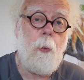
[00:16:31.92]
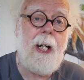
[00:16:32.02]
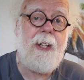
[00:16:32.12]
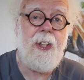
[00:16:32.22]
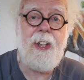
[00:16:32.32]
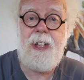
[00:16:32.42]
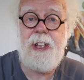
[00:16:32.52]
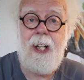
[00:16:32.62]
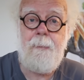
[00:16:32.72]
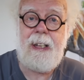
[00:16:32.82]
when the
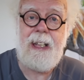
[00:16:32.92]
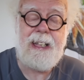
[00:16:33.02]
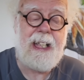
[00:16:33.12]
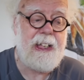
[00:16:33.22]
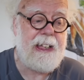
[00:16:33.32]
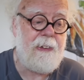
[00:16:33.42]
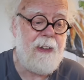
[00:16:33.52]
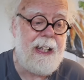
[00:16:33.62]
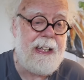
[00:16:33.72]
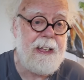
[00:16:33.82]
timing is actually
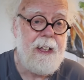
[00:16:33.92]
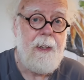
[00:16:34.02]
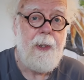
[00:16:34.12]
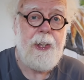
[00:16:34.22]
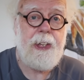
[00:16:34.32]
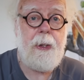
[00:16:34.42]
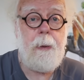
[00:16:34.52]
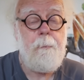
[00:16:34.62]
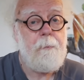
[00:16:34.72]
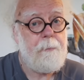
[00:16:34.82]
right.
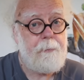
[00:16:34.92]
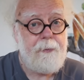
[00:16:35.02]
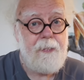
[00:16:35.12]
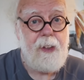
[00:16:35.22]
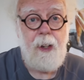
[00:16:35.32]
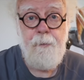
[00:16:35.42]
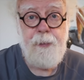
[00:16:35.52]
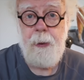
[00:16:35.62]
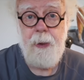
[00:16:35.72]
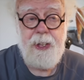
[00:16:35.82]
So
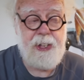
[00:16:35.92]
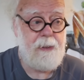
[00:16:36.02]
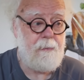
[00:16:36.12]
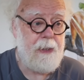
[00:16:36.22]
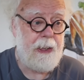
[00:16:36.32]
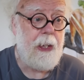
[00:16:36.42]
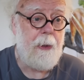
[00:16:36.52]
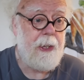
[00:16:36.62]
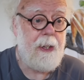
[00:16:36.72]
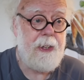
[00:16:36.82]
viewers, you
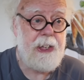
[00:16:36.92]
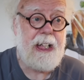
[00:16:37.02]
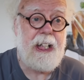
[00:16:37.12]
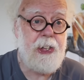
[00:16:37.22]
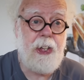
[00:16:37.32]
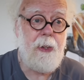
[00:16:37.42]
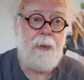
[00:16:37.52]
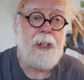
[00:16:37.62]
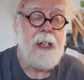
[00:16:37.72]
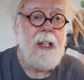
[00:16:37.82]
know, stay
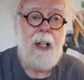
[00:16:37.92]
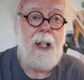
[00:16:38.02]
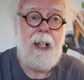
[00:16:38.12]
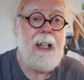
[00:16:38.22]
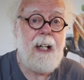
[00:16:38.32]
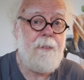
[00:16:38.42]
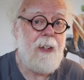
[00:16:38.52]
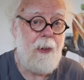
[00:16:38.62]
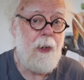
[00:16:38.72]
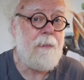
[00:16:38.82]
tuned. I have
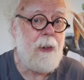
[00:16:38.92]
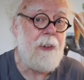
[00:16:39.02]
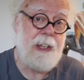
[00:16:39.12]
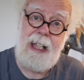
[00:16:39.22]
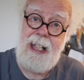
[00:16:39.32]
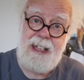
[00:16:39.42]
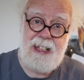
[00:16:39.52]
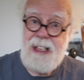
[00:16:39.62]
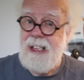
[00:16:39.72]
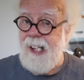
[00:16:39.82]
a lot of
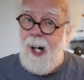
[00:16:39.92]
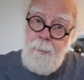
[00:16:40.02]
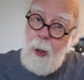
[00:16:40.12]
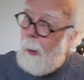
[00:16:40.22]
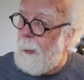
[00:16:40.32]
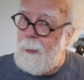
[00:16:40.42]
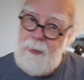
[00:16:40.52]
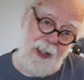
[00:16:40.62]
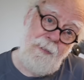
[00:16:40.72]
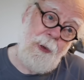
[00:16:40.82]
contacts. I'm
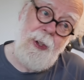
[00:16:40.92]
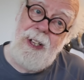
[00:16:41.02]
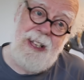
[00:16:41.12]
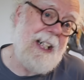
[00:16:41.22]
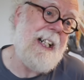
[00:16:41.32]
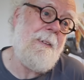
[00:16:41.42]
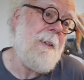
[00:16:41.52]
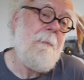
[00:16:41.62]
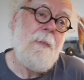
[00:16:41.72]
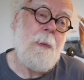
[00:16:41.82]
old. I've worked in
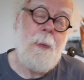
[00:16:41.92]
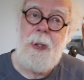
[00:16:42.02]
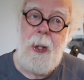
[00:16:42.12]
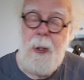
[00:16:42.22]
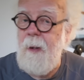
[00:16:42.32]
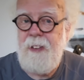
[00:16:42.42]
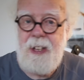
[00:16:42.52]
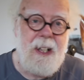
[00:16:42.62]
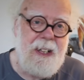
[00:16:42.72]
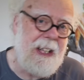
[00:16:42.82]
with a lot of
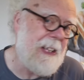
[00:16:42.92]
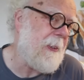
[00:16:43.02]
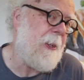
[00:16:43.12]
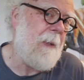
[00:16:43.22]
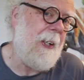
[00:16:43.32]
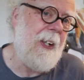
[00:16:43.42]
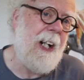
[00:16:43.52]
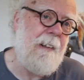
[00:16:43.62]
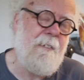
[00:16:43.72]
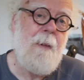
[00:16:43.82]
scientists all my
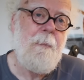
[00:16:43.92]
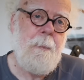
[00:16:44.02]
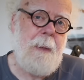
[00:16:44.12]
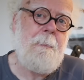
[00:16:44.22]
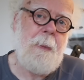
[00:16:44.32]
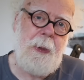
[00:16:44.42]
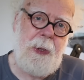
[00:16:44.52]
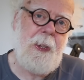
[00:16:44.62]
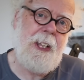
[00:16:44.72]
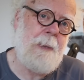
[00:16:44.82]
life. People
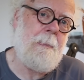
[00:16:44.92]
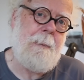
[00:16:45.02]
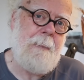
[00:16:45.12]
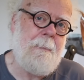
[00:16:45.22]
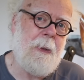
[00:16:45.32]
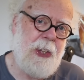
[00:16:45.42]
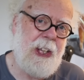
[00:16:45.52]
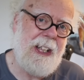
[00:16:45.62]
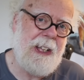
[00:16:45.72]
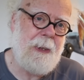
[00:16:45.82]
trust me. People
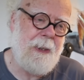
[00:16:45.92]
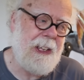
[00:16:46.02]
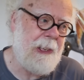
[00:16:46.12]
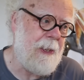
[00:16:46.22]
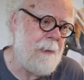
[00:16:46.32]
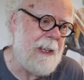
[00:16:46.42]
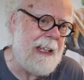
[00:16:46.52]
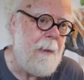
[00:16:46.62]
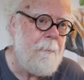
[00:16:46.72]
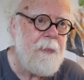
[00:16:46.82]
share stories with
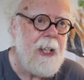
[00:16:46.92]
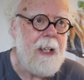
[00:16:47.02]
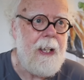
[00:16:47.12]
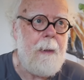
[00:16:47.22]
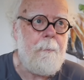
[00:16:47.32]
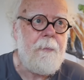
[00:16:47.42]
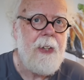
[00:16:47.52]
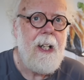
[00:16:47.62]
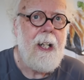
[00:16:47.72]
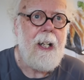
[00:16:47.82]
me. Um,
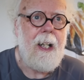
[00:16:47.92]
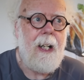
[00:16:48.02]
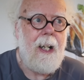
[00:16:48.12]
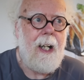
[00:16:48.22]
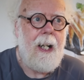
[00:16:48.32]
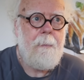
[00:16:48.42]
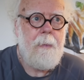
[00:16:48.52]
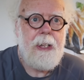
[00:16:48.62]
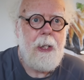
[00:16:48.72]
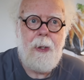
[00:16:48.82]
uh, I,
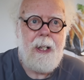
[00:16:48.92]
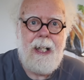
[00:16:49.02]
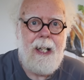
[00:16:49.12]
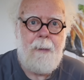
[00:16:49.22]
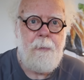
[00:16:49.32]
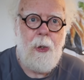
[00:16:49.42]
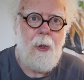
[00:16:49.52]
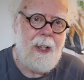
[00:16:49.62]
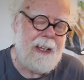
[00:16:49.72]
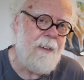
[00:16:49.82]
you know, I'm not
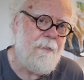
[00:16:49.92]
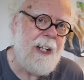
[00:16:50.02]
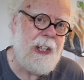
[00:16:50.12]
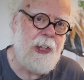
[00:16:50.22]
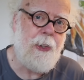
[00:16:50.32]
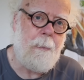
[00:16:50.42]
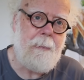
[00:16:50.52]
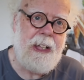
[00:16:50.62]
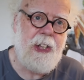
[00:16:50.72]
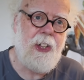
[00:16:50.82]
a conventional
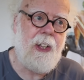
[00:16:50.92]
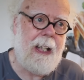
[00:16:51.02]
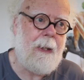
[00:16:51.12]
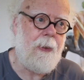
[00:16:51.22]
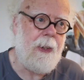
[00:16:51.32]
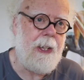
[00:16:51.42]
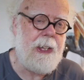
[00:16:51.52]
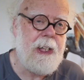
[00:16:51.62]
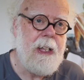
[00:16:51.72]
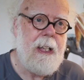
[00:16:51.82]
media
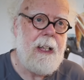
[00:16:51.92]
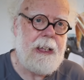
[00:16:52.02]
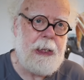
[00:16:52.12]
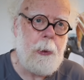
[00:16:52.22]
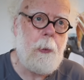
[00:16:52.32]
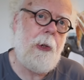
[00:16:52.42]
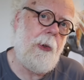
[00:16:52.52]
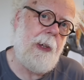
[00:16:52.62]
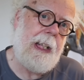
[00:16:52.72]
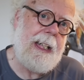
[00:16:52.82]
outlet. You
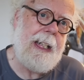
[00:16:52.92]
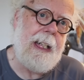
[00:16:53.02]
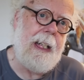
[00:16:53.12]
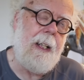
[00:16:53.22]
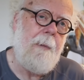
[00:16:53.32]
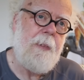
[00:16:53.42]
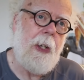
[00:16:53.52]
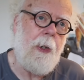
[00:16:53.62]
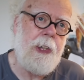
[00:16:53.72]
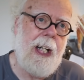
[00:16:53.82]
will hear
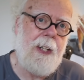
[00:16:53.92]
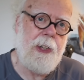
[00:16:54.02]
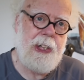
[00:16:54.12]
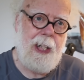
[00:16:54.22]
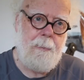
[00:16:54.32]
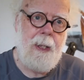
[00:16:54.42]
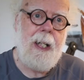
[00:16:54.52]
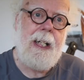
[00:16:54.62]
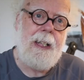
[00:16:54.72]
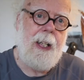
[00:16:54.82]
on channels like
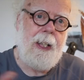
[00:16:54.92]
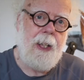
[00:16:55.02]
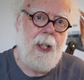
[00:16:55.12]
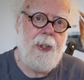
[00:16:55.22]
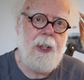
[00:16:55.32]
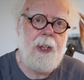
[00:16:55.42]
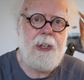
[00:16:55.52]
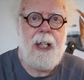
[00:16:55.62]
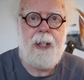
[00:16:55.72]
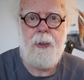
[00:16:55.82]
mine and other
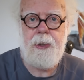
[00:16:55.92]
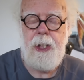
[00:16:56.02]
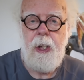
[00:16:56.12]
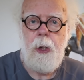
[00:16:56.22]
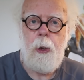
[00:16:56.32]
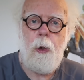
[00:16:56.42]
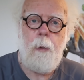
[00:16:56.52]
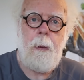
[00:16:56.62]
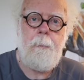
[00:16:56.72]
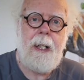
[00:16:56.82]
channels who are
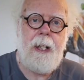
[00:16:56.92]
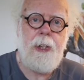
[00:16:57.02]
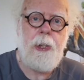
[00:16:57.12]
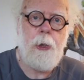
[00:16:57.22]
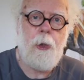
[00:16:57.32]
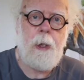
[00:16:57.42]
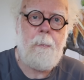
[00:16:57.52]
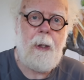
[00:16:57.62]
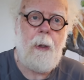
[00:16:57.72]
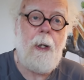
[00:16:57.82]
prepared to talk
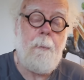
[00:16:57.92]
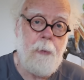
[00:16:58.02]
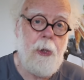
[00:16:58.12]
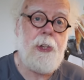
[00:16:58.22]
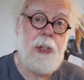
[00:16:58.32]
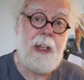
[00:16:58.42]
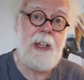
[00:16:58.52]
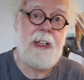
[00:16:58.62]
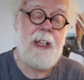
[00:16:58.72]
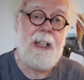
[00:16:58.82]
about emerging
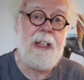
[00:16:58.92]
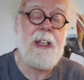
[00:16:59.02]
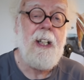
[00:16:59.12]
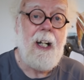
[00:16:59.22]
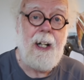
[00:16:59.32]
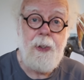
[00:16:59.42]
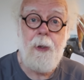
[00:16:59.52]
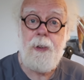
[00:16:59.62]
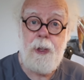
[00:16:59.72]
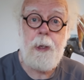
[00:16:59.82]
science and
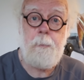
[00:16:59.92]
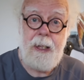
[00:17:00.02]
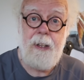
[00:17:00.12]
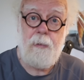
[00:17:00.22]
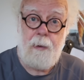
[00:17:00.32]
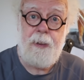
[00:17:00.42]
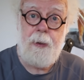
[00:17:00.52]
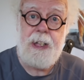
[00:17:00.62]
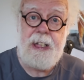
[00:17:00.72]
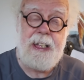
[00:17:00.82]
not just
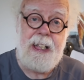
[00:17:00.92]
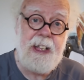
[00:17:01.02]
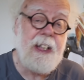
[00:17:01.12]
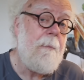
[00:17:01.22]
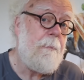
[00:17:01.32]
peer-reviewed science